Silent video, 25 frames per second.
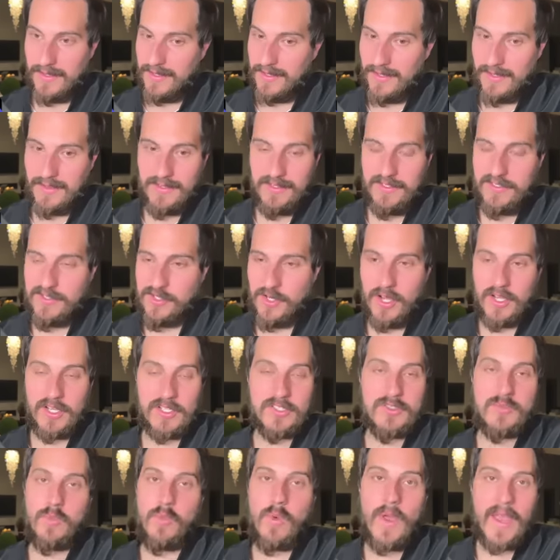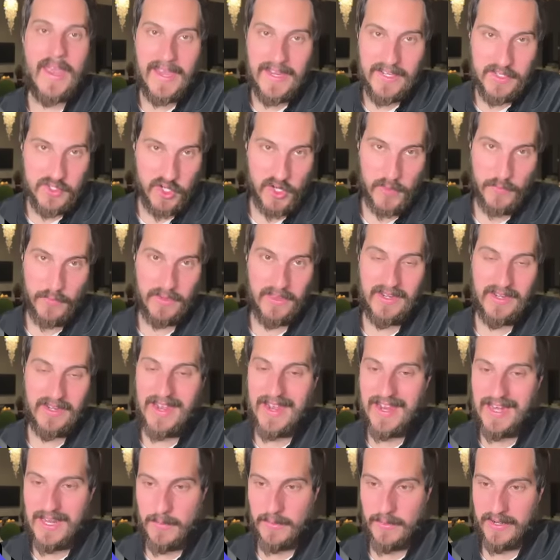this stock is way cheaper than
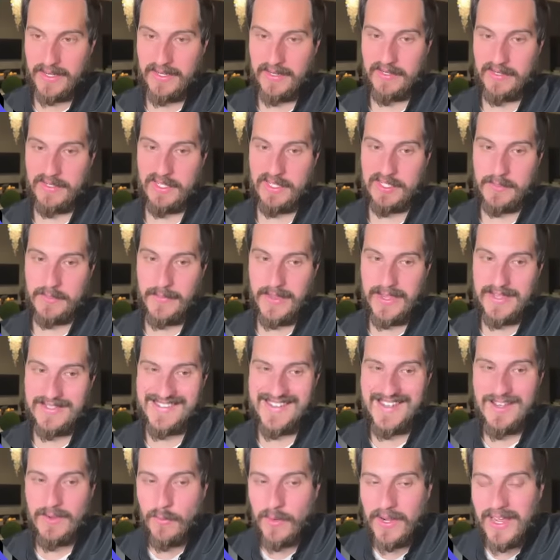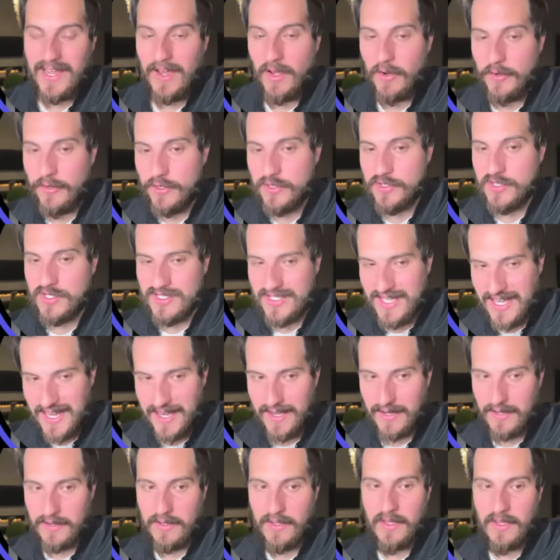anybody anticipates. And when I
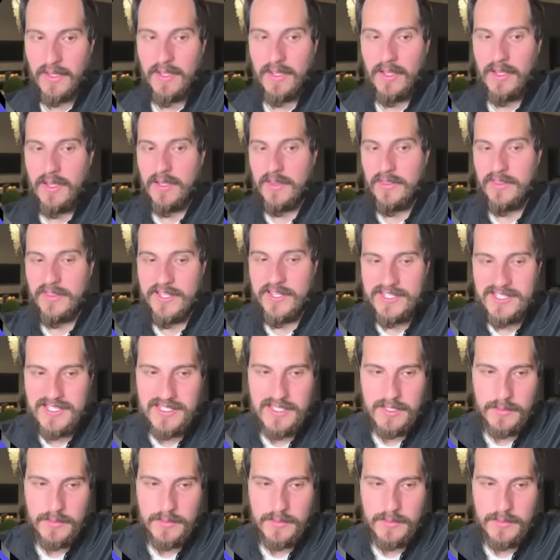understand, this is a